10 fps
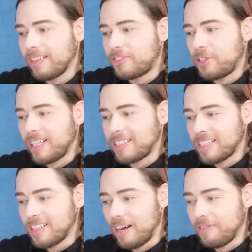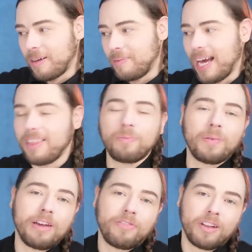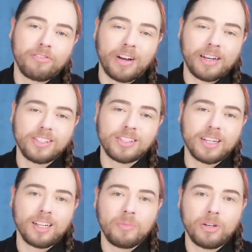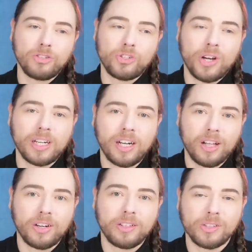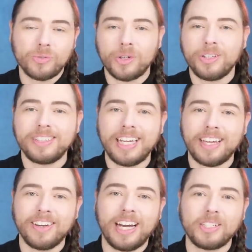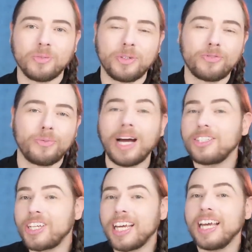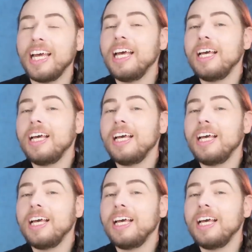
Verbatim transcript: Trina says, love them. Yeah, they're playful and fun. Just a little bit of joy and color in this world. Thank you guys so much for watching.